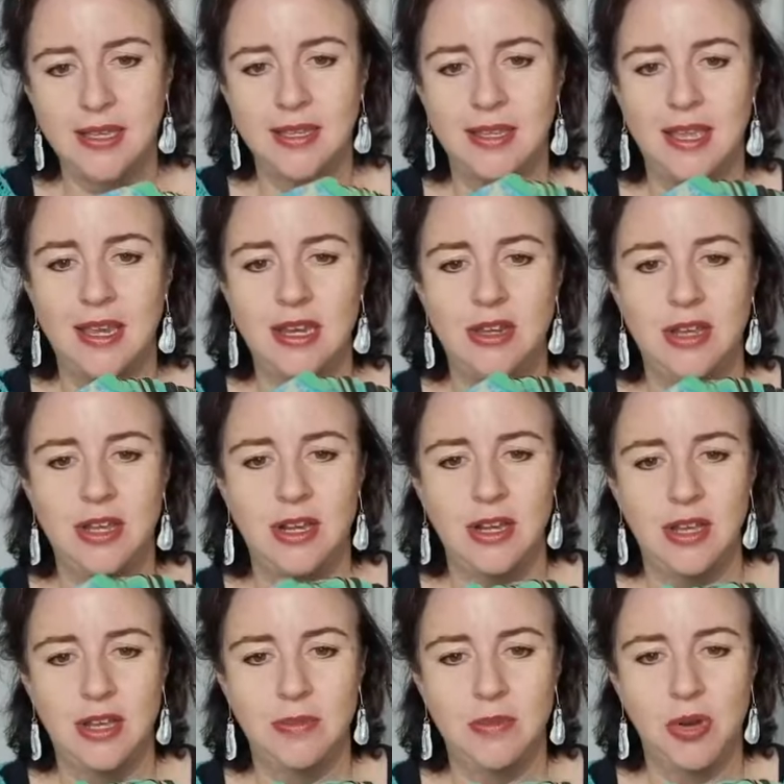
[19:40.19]
then you can
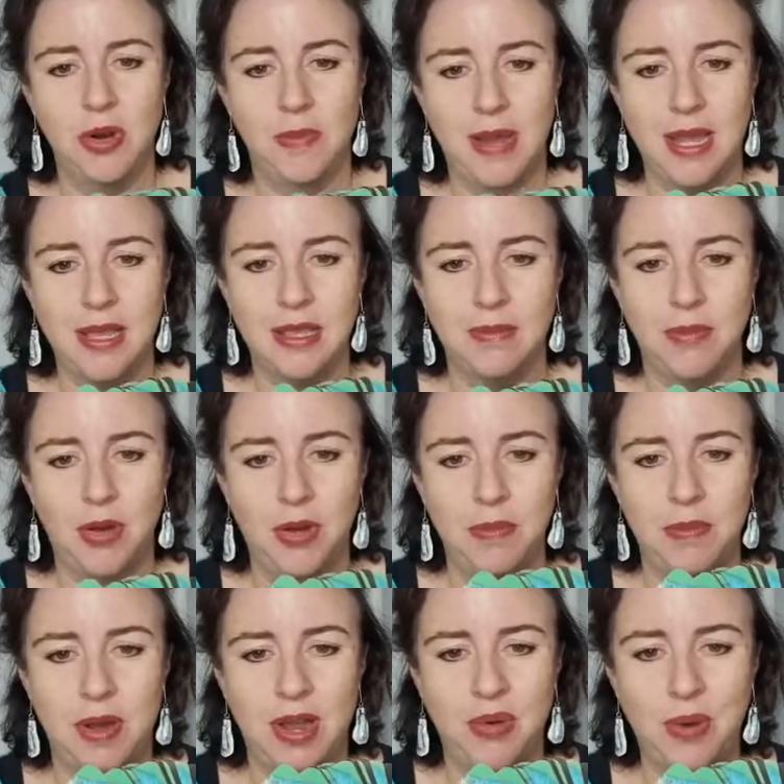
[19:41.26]
learn more about them on
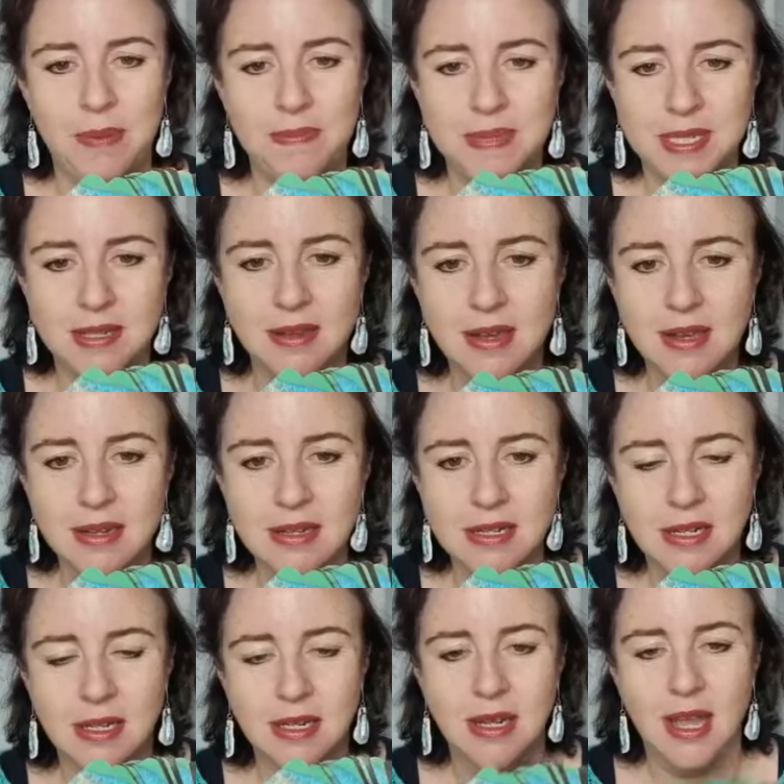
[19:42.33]
my website.
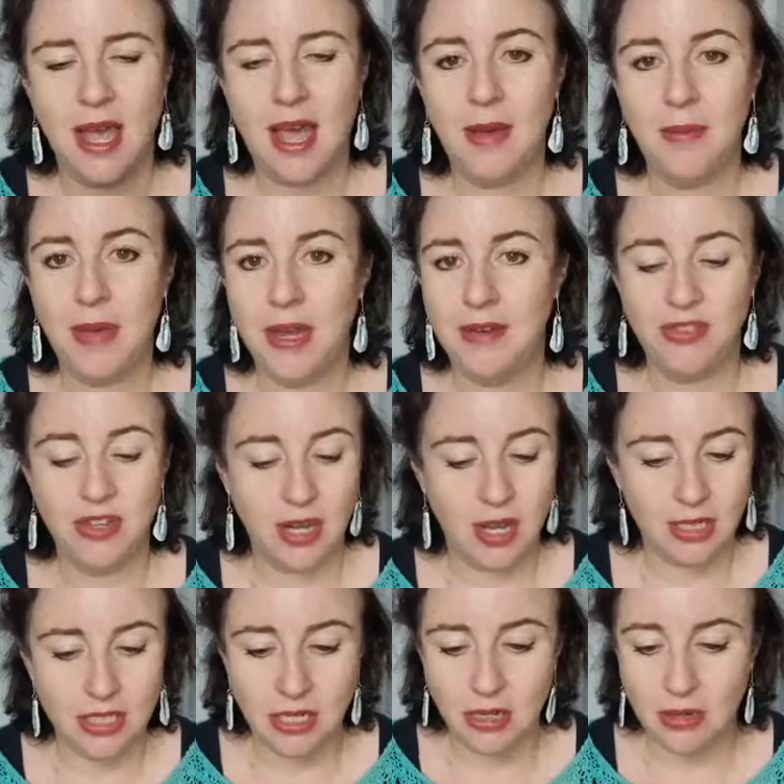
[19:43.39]
And if you'd
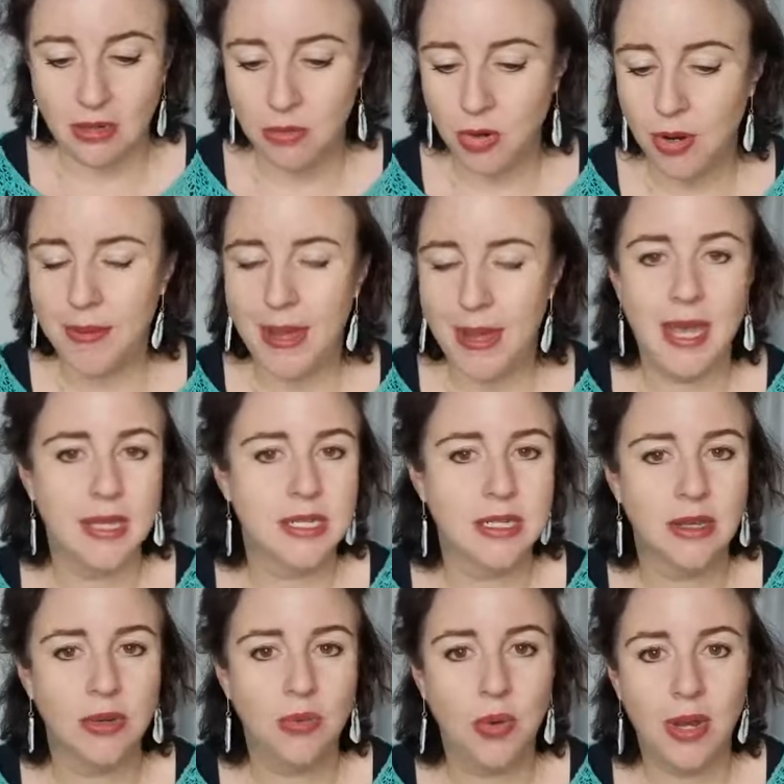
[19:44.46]
like to learn more about
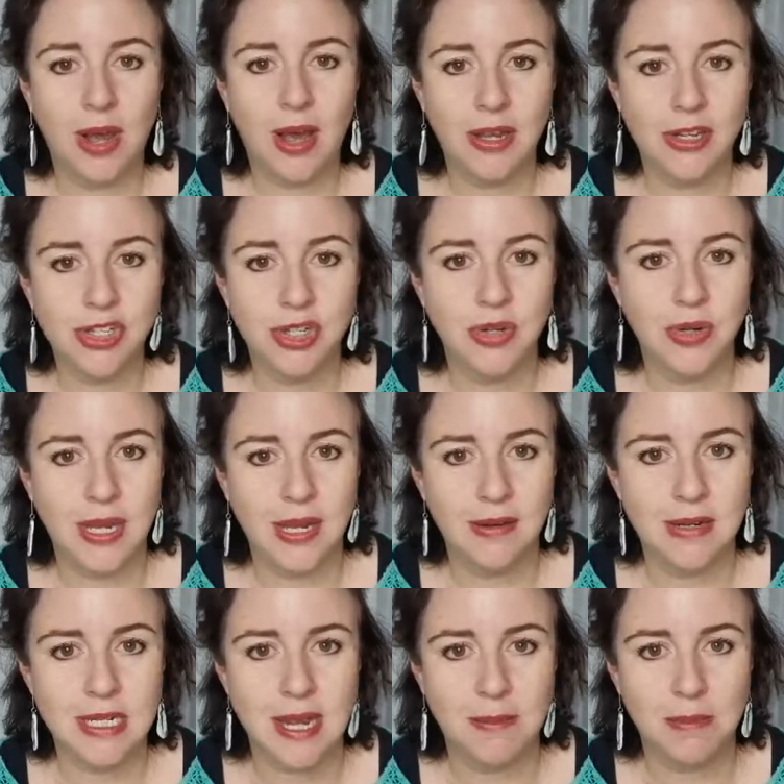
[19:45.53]
the work I do here
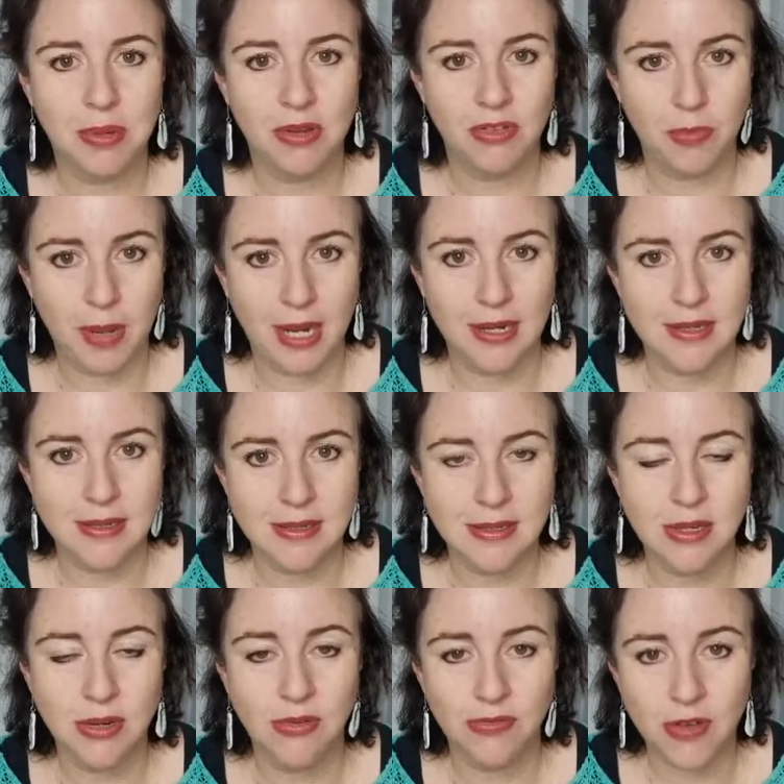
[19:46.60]
at Temple of Balance,
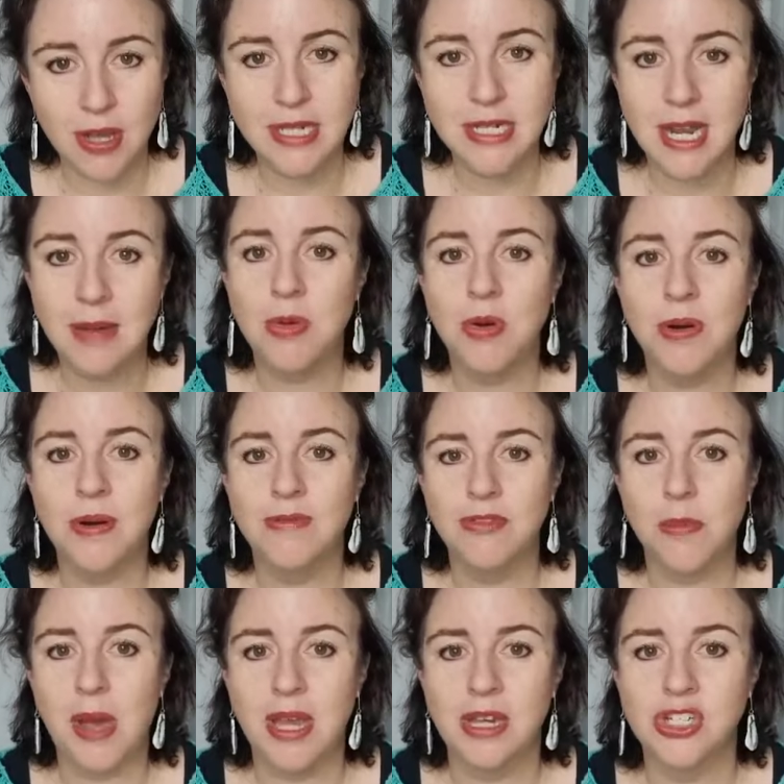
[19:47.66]
you'll find out more
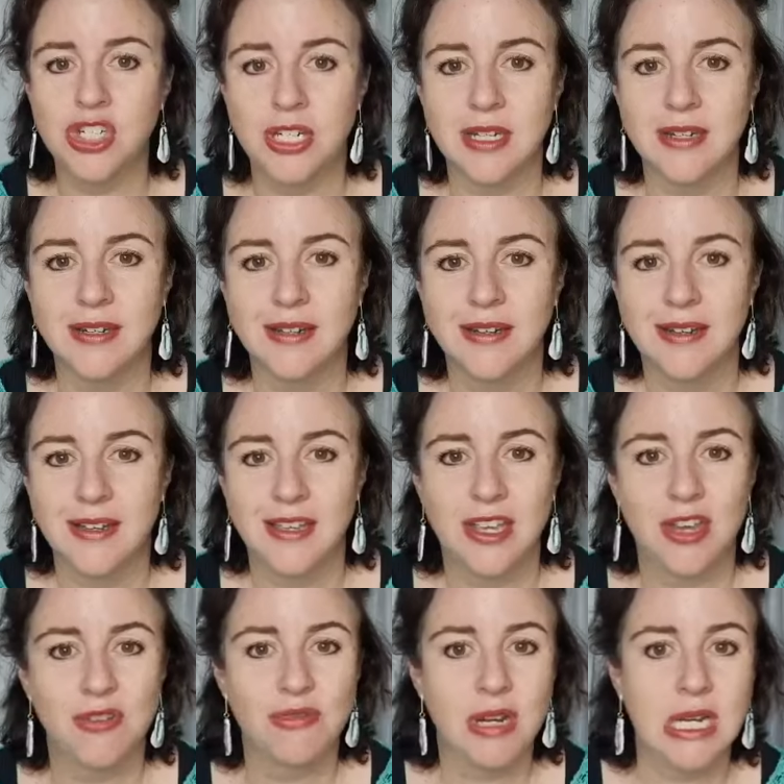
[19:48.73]
information. You
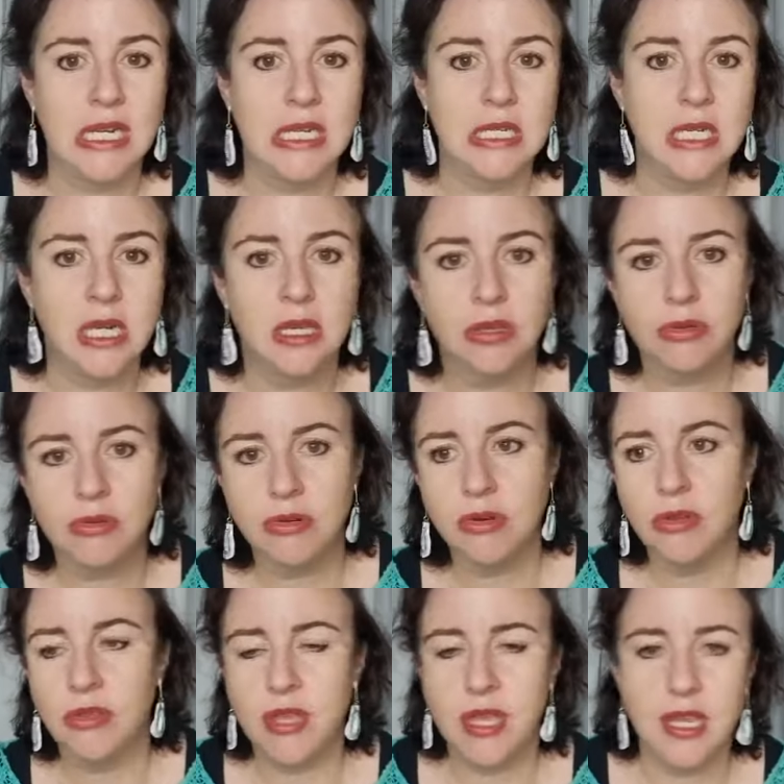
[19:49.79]
can really dig through
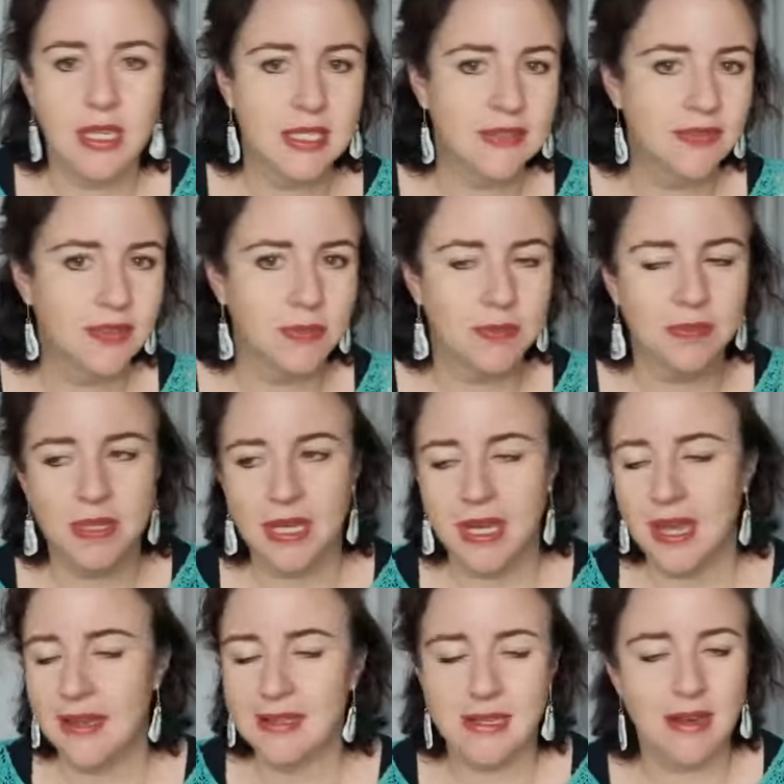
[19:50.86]
things from the
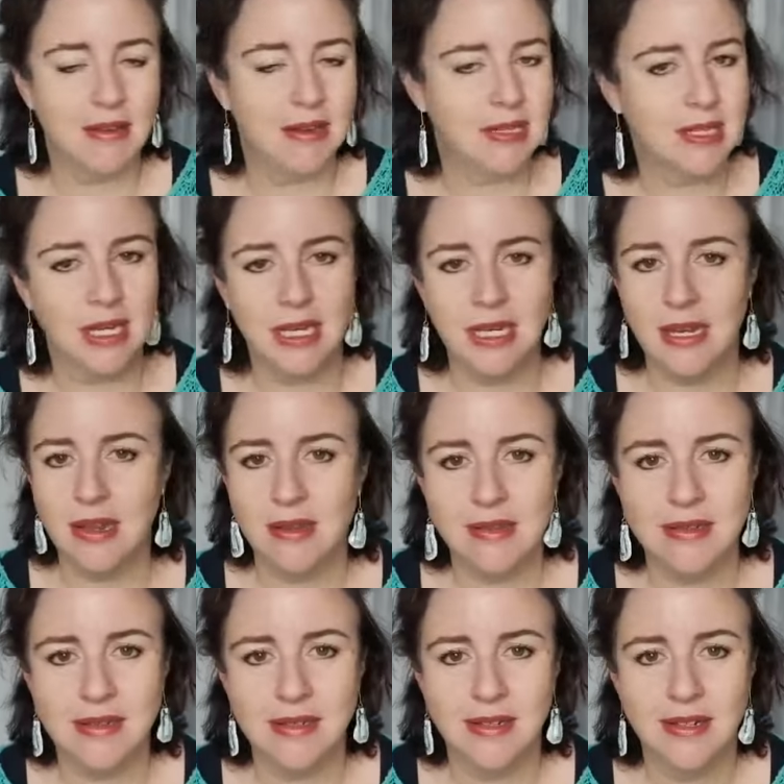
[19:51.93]
last 19
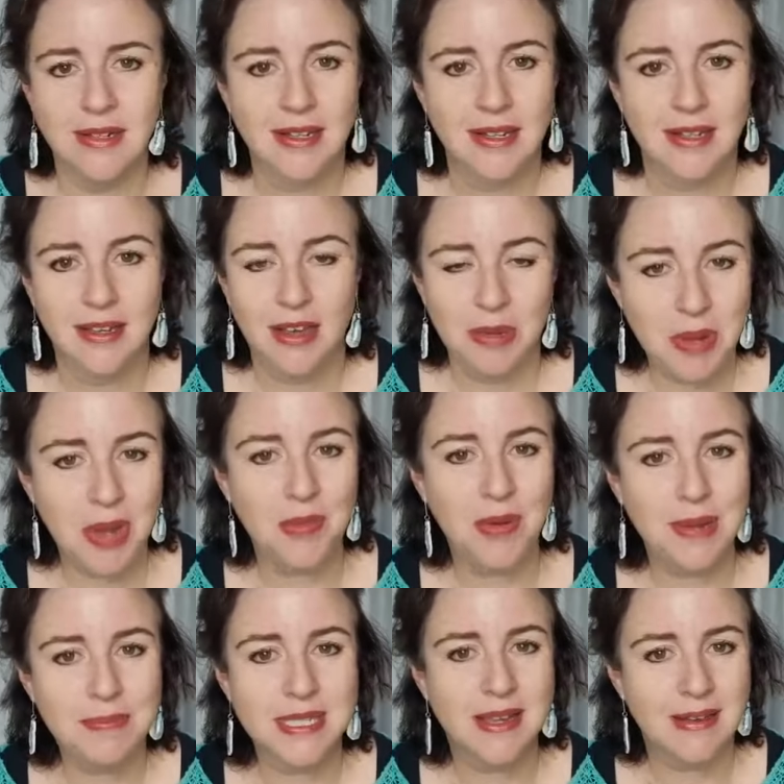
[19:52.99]
years on my
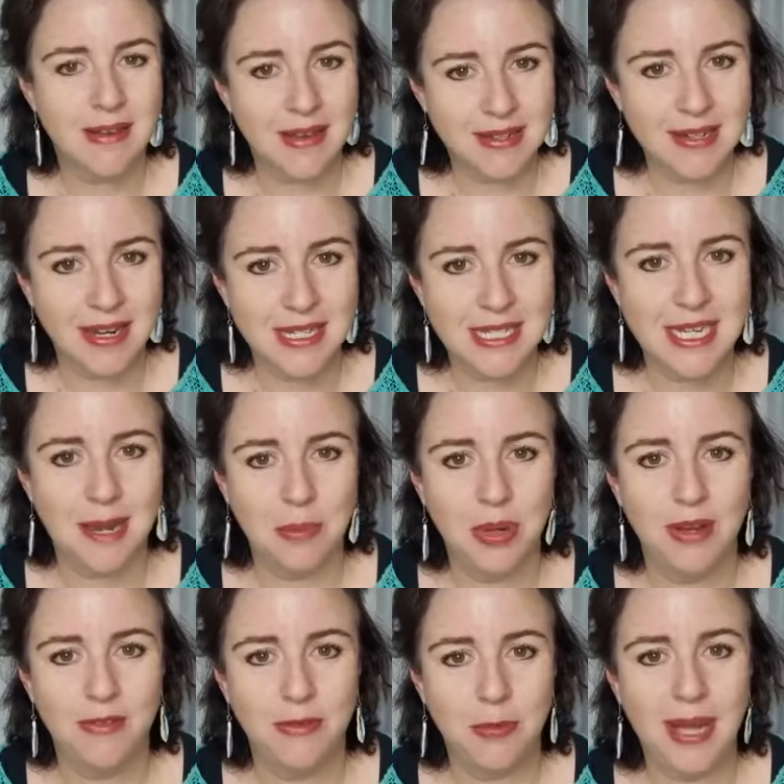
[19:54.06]
website at
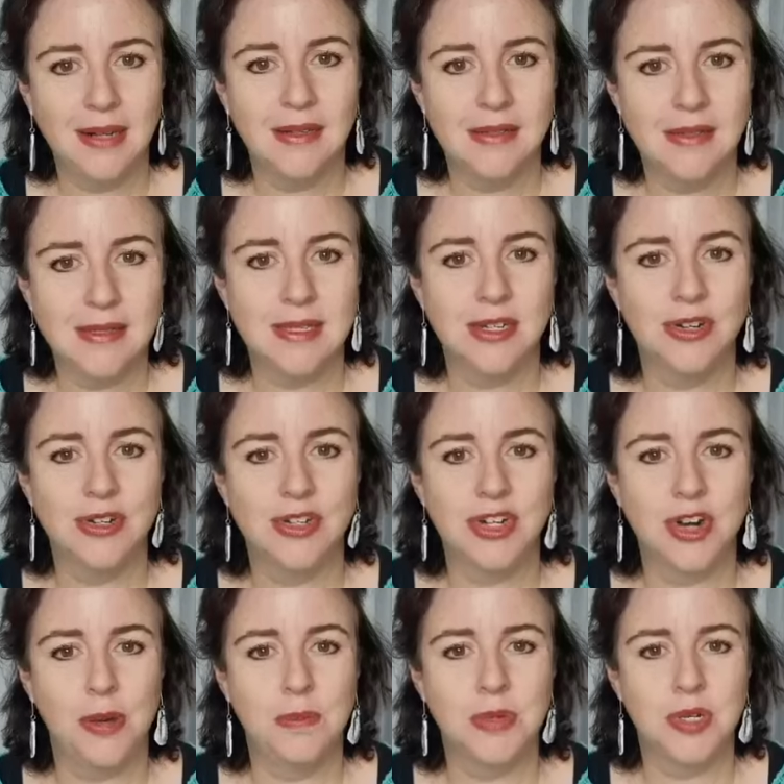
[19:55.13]

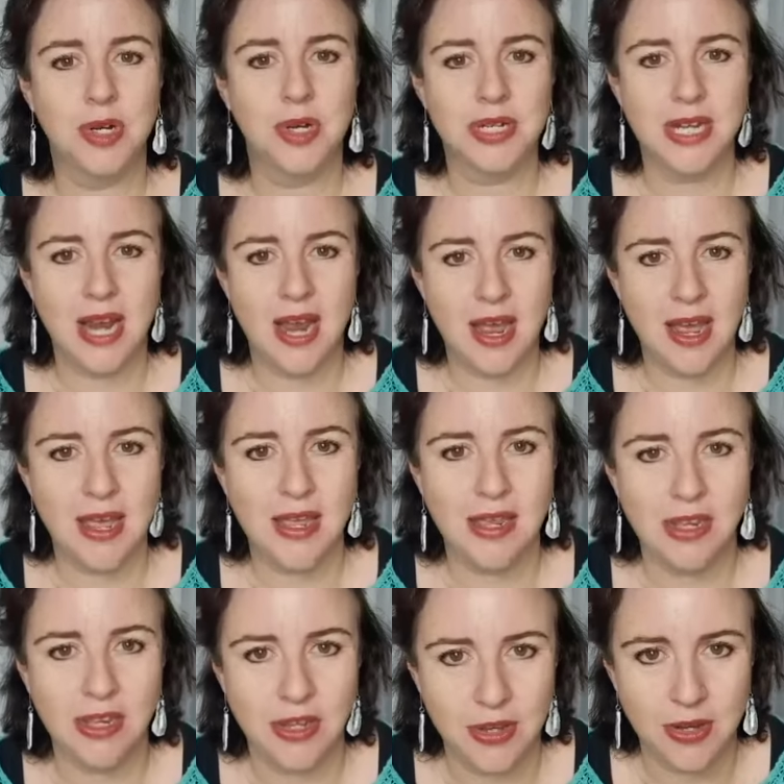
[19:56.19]

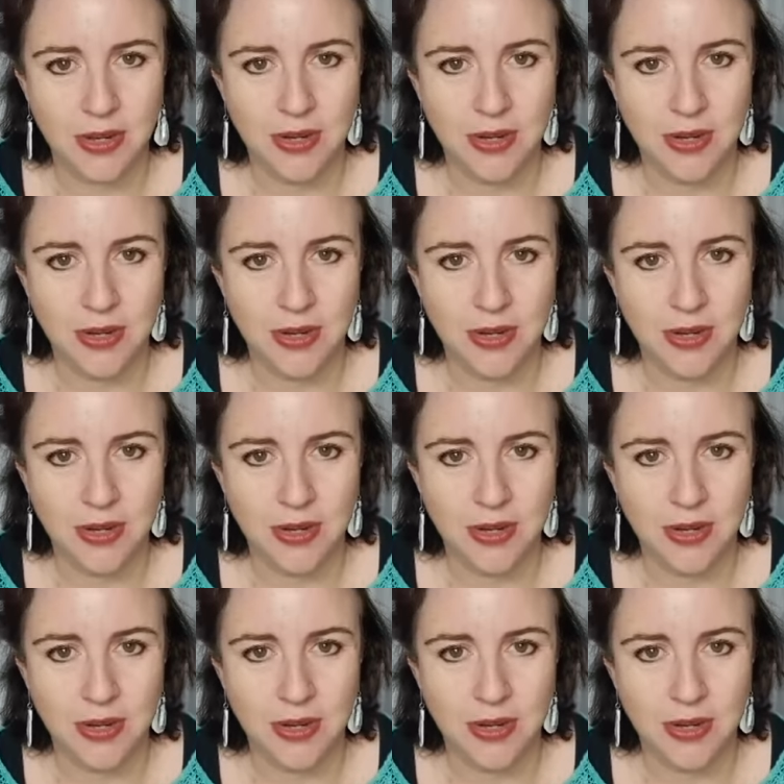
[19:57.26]
templeofbalance.com.au.